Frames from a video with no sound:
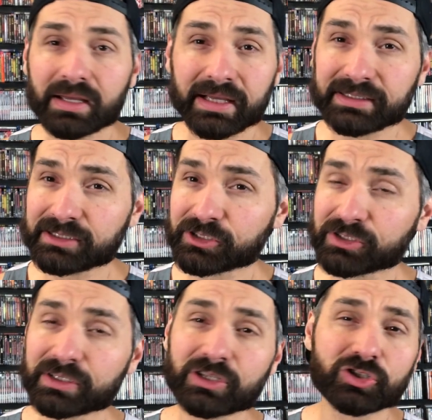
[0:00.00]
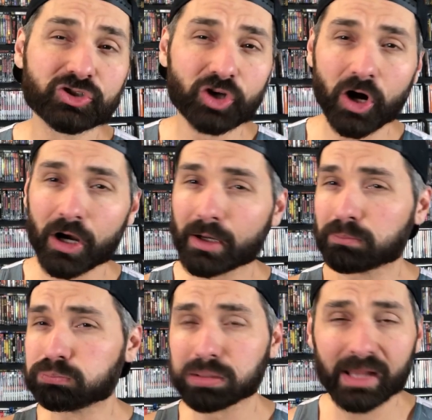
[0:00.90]
it's seriously dark
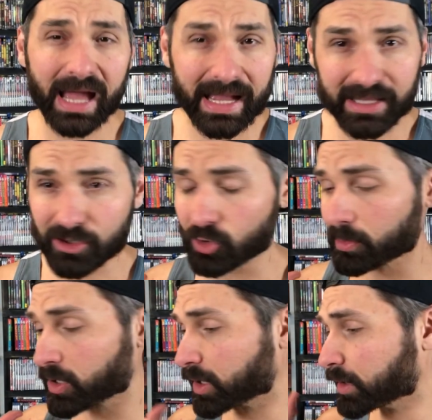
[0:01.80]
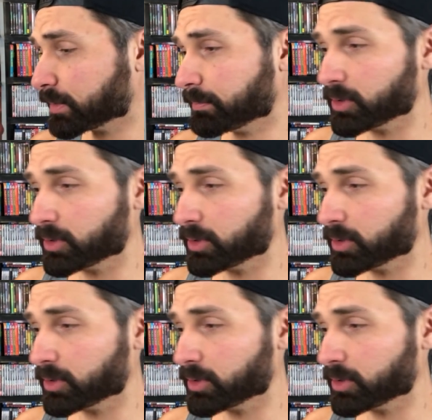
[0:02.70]
black humor.